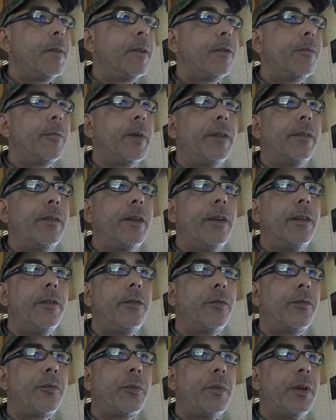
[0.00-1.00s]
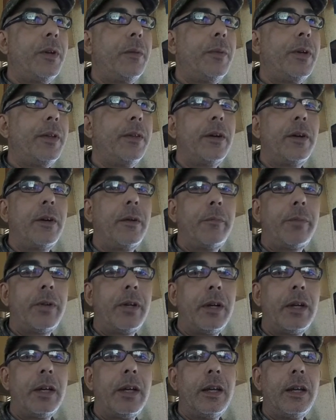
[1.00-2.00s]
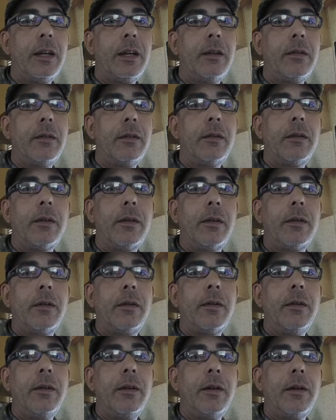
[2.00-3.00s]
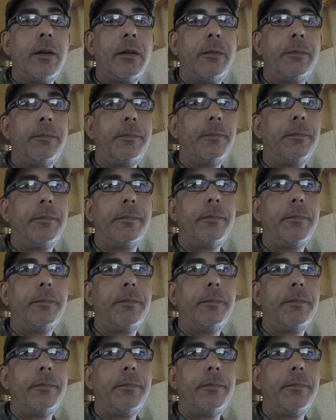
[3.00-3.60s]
It just makes it easier for me to be there and plug in and and